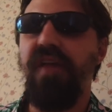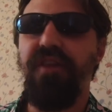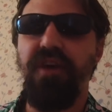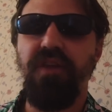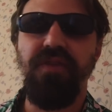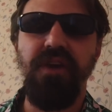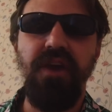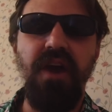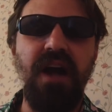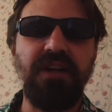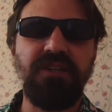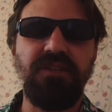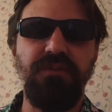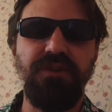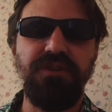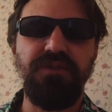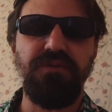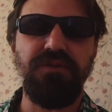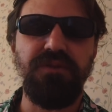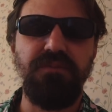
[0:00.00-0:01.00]
I think the
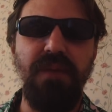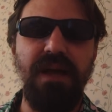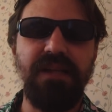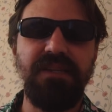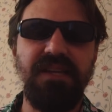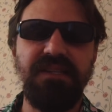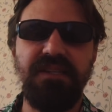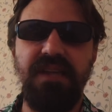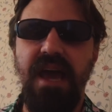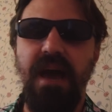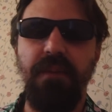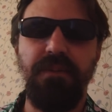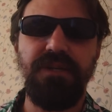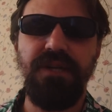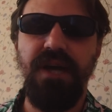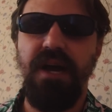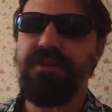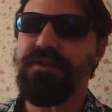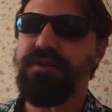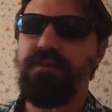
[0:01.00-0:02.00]
octopus was meant as an
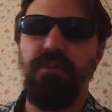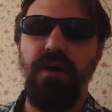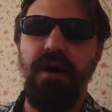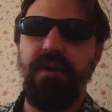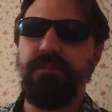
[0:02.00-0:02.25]
appetizer,